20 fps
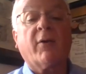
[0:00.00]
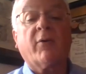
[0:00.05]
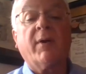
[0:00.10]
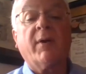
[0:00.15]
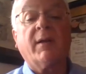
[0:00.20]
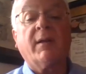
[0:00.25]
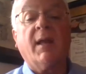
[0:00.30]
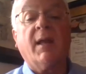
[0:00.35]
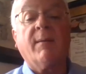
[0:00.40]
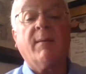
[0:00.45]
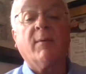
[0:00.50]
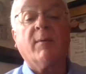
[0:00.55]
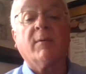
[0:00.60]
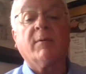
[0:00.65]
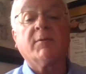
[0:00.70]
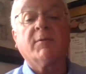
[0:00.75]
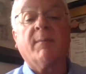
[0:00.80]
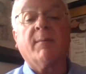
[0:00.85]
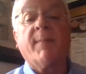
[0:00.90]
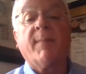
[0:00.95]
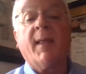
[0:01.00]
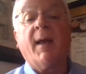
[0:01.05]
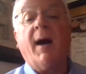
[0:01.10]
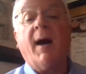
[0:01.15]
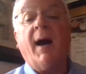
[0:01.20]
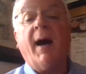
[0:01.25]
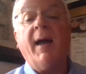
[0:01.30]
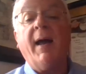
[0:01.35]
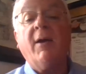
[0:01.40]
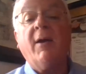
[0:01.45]
Creek neighbors.
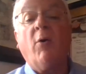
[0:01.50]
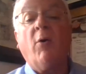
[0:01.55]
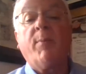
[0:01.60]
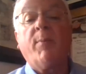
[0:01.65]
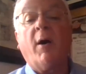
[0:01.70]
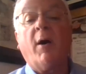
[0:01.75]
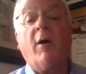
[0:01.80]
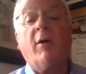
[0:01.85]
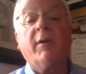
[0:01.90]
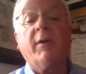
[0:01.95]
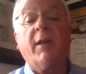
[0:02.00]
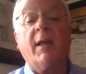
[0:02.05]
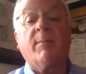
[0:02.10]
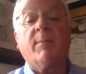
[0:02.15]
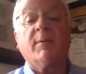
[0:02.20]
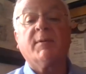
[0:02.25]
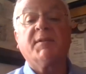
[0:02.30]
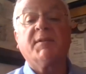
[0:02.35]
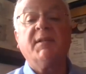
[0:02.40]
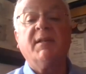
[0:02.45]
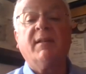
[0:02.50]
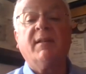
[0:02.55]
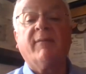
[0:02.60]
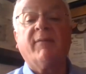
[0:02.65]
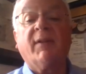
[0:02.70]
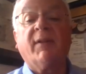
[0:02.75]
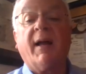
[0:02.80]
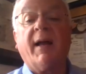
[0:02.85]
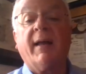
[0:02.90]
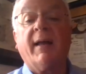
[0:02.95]
I hope all neighbors see the
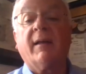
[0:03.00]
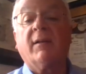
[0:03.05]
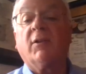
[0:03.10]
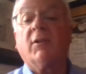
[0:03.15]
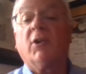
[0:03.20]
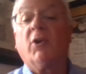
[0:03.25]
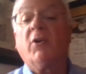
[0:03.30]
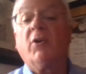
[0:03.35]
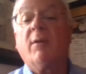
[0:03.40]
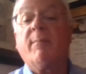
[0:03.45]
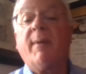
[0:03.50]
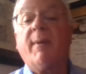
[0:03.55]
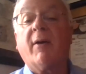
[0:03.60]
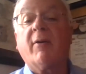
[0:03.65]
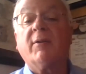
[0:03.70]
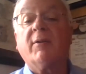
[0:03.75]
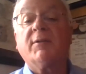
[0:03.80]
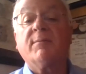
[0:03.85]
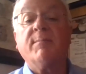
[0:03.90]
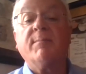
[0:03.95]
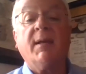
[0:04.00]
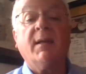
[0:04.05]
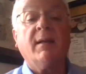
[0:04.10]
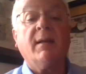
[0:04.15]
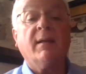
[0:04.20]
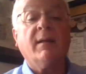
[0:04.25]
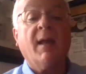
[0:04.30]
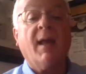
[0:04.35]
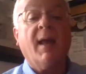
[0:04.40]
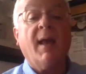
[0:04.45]
flag, learn about its
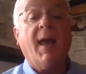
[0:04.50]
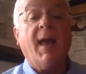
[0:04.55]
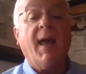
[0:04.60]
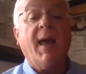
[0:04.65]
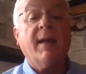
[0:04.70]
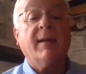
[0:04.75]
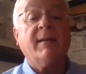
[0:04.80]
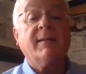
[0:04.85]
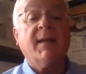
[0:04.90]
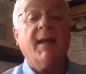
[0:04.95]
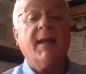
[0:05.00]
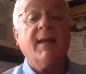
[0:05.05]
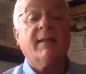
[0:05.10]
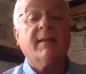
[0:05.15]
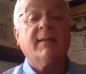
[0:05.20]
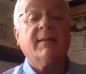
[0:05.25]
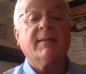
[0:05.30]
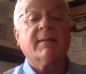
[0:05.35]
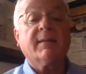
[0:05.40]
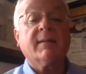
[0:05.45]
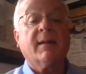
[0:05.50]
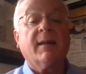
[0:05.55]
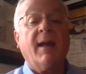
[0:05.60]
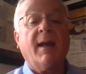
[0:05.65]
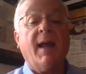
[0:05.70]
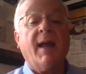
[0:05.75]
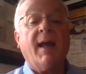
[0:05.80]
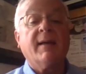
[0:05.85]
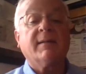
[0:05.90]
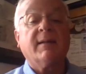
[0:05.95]
meaning, and take this
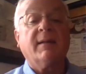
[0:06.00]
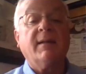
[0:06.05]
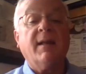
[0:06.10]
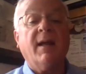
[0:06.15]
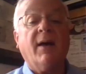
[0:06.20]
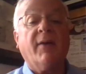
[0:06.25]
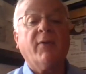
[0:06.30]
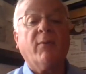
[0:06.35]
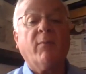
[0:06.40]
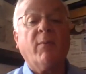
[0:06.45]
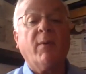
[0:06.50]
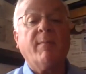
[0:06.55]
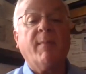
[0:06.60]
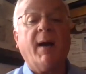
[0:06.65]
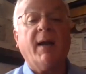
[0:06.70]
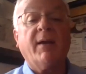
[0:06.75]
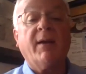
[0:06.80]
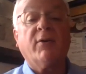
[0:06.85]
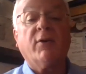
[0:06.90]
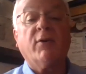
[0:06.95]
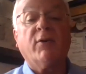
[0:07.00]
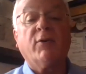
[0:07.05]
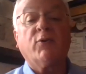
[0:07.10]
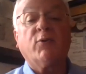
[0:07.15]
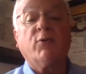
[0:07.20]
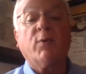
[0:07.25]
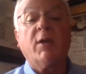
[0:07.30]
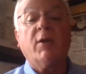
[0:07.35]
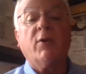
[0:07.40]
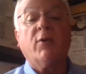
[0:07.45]
as another reminder to
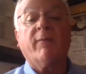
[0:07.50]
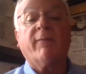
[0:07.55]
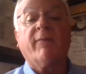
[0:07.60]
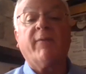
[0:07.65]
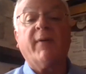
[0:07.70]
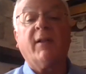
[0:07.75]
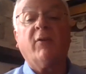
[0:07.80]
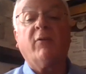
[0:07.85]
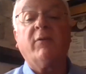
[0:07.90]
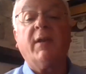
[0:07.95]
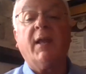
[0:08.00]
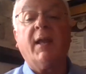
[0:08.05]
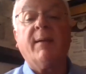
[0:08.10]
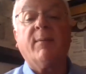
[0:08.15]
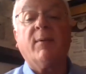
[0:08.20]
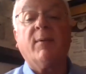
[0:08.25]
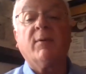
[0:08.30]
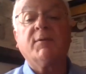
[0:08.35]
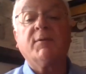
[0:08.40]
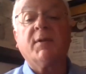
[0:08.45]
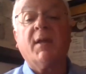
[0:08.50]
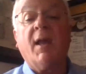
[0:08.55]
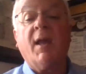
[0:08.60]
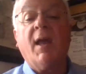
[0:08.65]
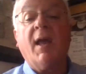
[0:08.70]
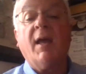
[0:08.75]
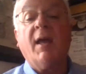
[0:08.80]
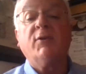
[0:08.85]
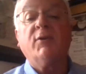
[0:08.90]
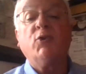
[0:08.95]
treat your fellow neighbors
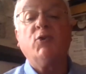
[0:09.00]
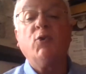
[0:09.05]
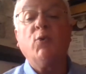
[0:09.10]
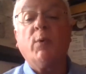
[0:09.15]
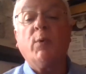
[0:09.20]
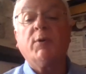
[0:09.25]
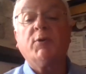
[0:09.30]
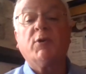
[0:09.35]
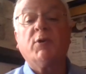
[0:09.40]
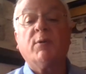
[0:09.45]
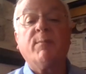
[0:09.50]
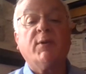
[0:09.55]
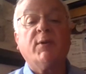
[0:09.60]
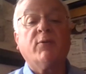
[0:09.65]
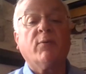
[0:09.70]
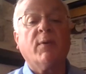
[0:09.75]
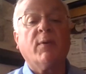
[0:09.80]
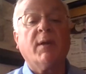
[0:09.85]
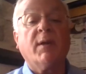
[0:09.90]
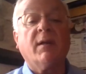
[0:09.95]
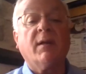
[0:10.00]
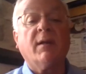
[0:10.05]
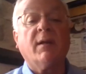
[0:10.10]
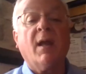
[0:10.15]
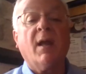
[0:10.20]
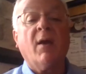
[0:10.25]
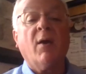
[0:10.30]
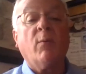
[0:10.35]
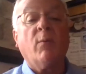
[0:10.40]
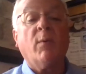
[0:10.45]
as you wish to be treated,
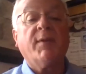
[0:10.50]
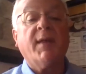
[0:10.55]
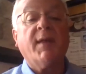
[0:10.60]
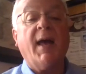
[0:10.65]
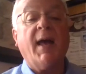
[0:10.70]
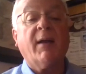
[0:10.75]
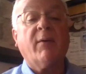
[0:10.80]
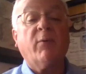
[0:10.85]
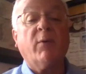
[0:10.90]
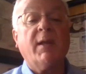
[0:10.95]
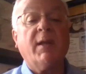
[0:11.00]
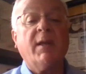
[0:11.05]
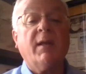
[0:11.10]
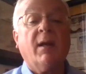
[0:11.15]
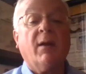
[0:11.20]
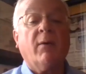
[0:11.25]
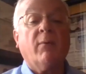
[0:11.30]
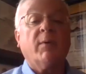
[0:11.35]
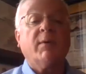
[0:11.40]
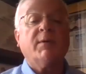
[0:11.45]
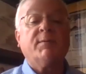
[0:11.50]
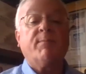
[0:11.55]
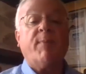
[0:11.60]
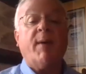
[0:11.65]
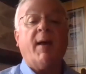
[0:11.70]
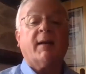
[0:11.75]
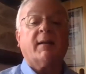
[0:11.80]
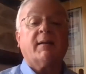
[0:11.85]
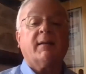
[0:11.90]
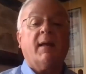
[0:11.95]
with equity,
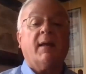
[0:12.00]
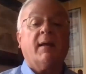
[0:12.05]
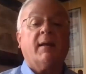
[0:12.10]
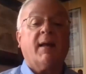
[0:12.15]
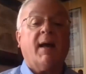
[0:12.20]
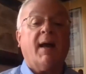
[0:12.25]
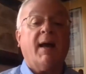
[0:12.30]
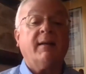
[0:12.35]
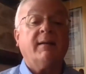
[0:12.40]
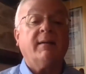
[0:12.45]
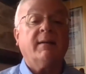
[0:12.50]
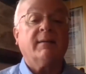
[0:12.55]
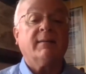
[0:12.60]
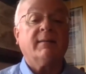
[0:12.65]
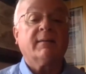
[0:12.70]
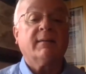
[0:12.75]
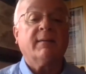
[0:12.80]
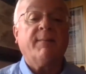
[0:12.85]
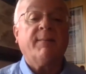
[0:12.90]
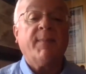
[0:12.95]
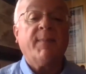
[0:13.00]
respect, and kindness.